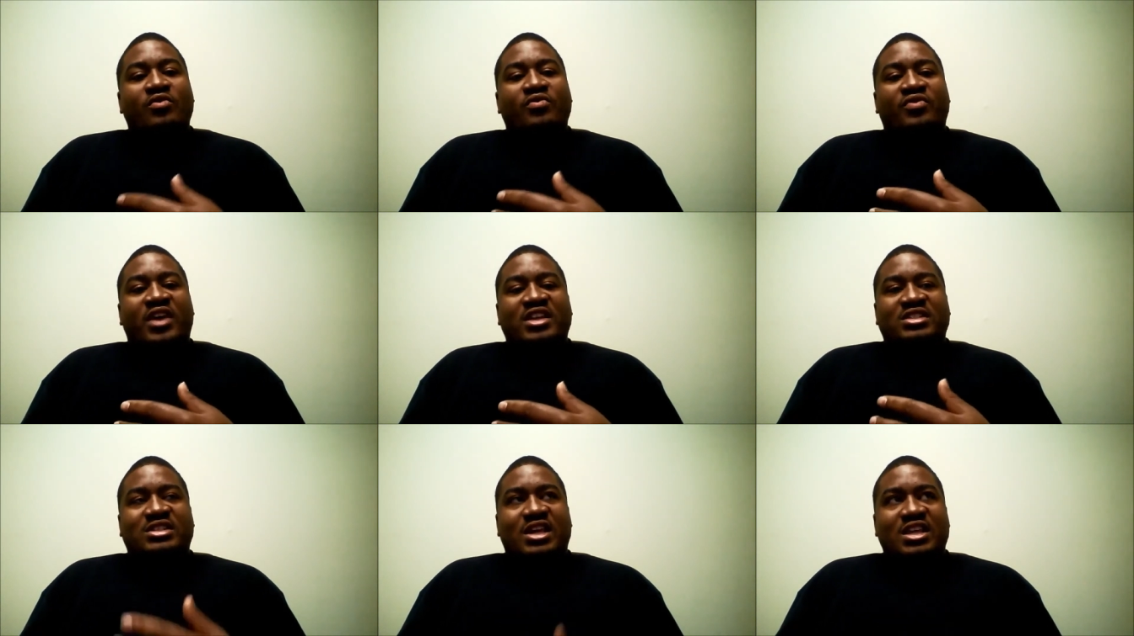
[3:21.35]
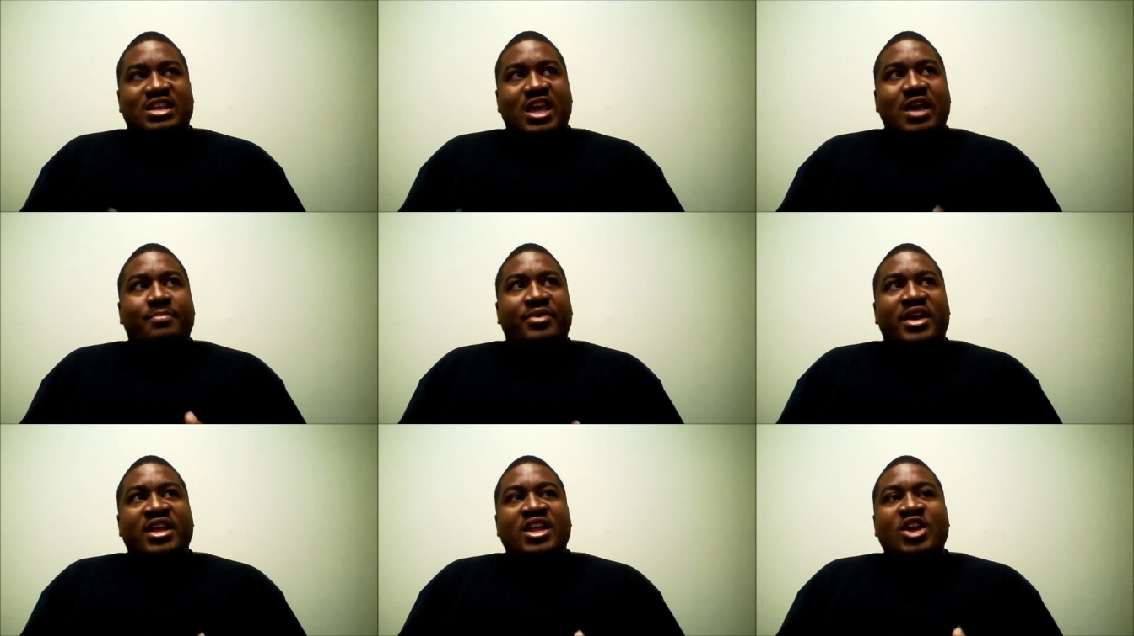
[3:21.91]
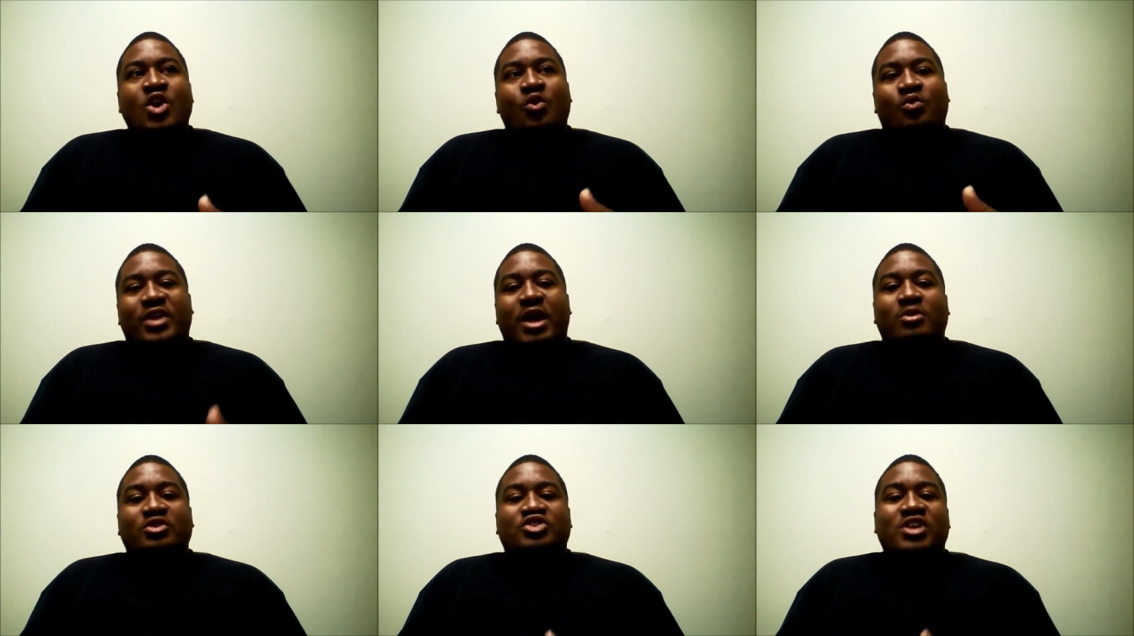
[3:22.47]
they said, yeah, but when
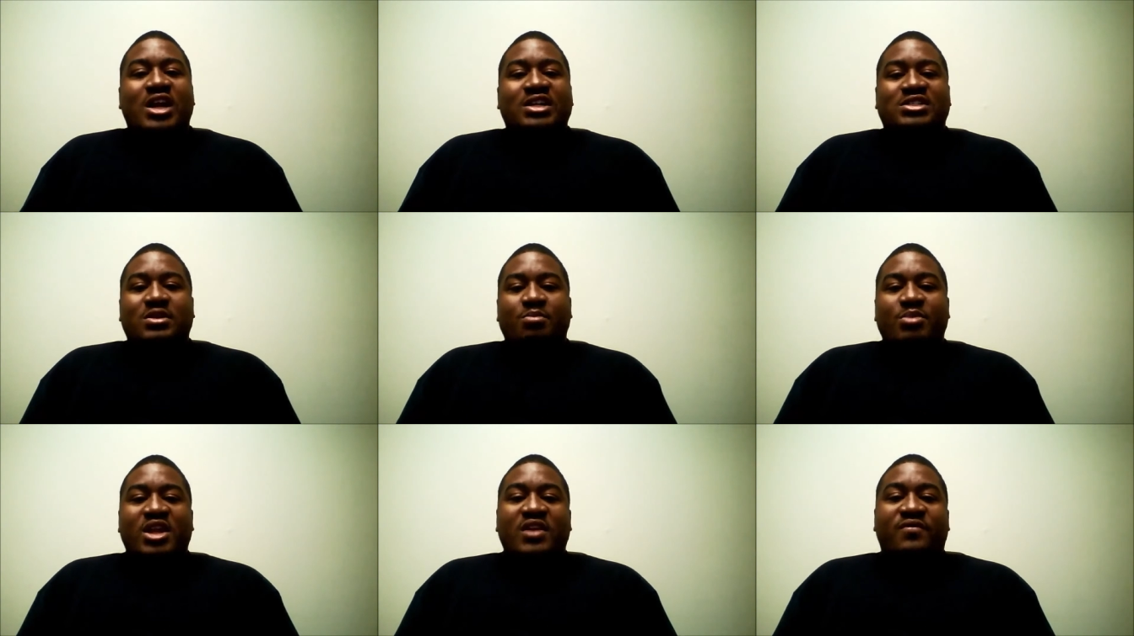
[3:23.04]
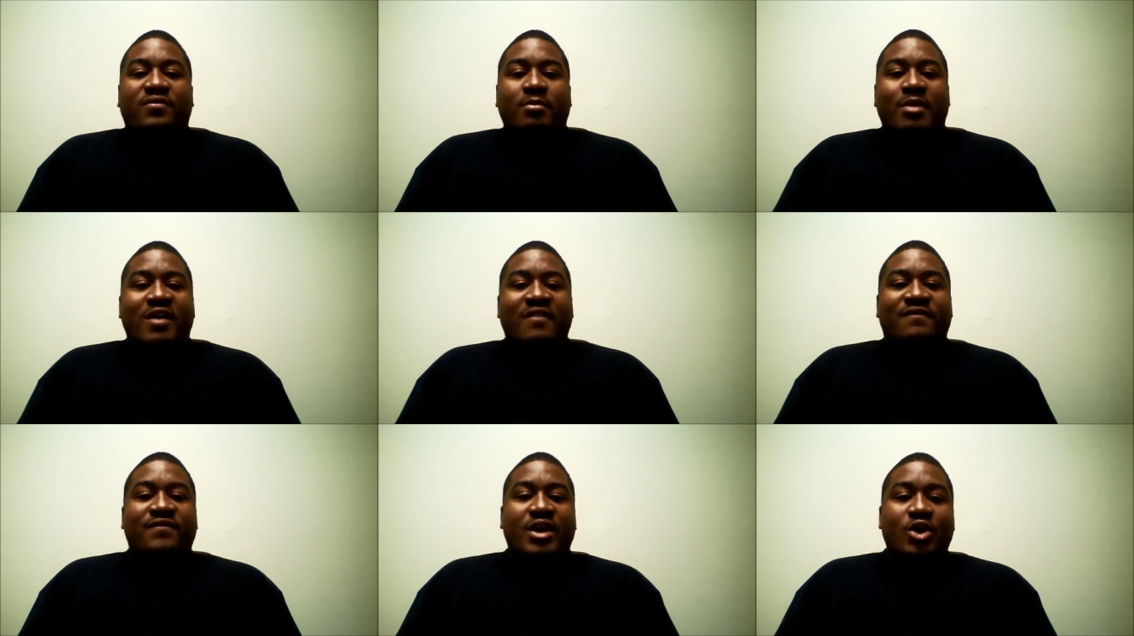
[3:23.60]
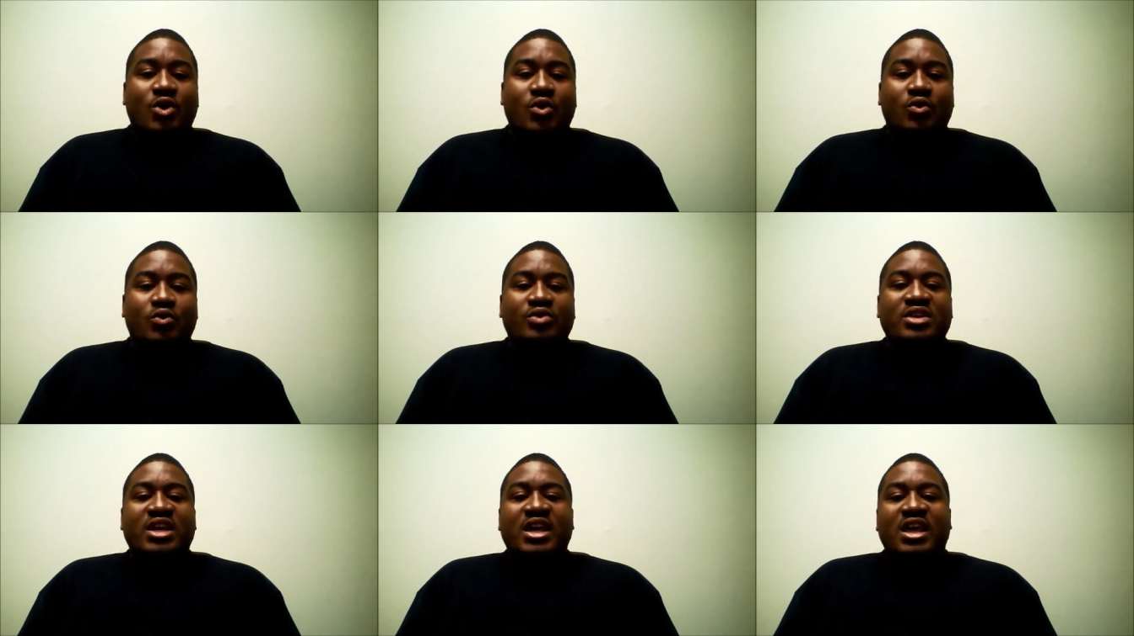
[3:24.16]
I was trying to submit it from my
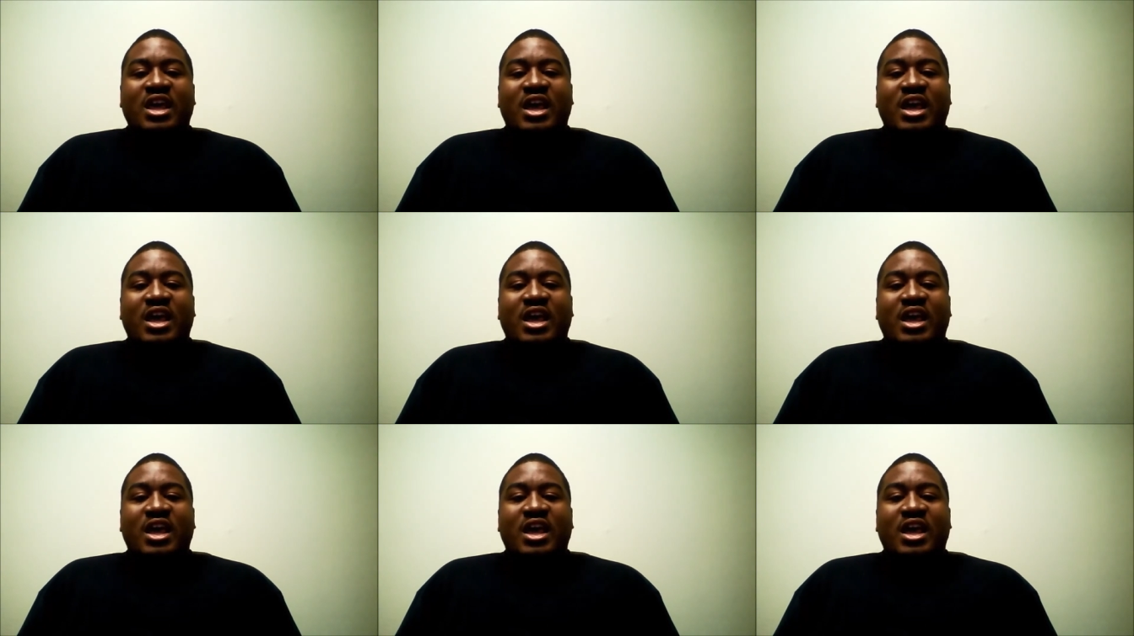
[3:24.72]
phone,